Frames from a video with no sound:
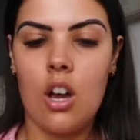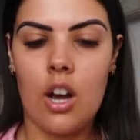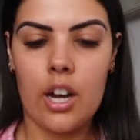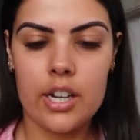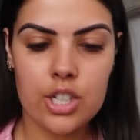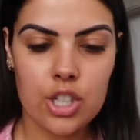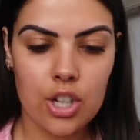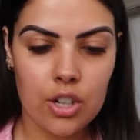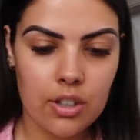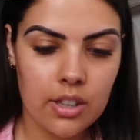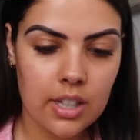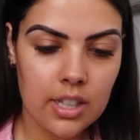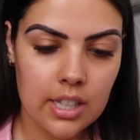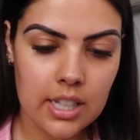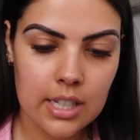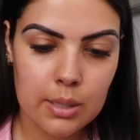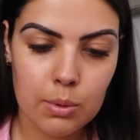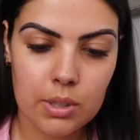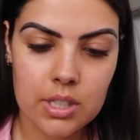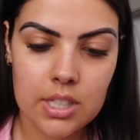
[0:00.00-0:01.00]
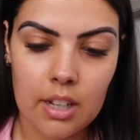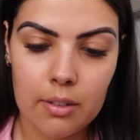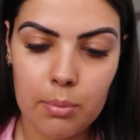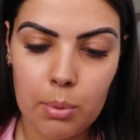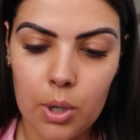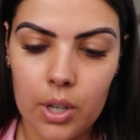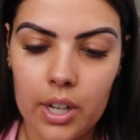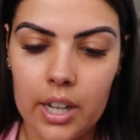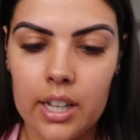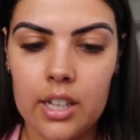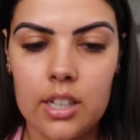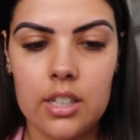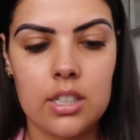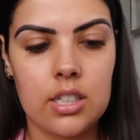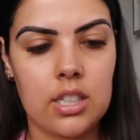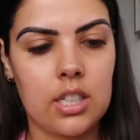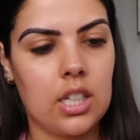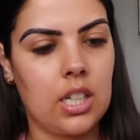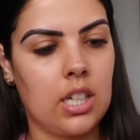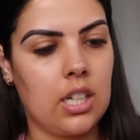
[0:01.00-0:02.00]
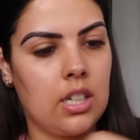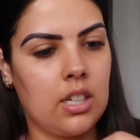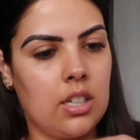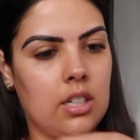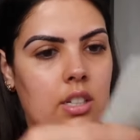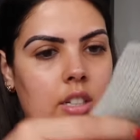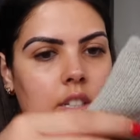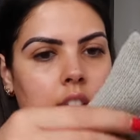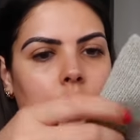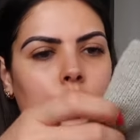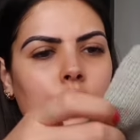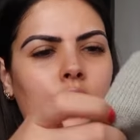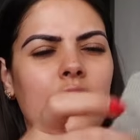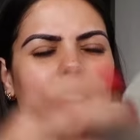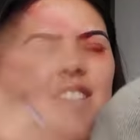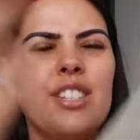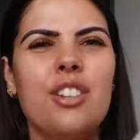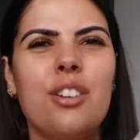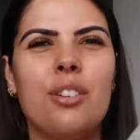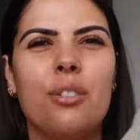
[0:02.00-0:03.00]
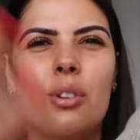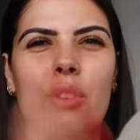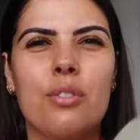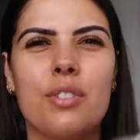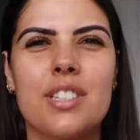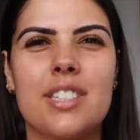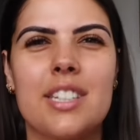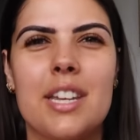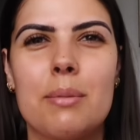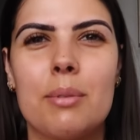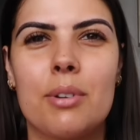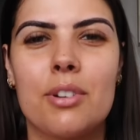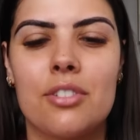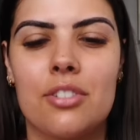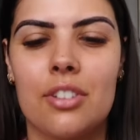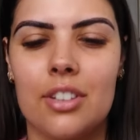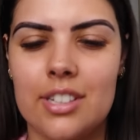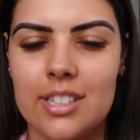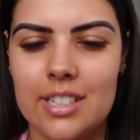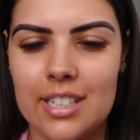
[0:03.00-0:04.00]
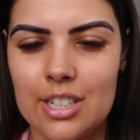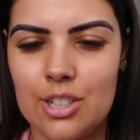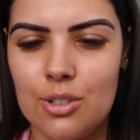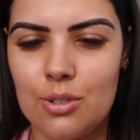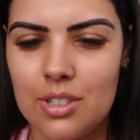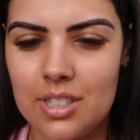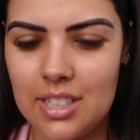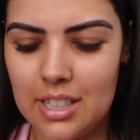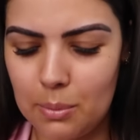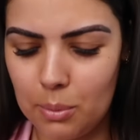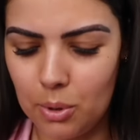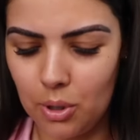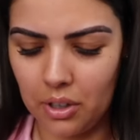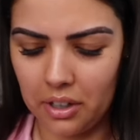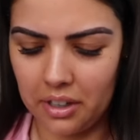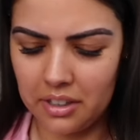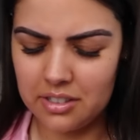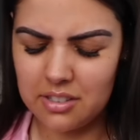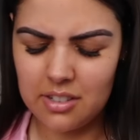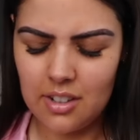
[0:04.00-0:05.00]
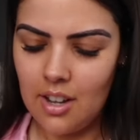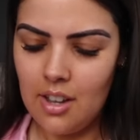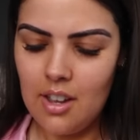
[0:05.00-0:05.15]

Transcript: I don't think these ones have pockets. Oh no, they do, obviously, because I said you can see the pockets.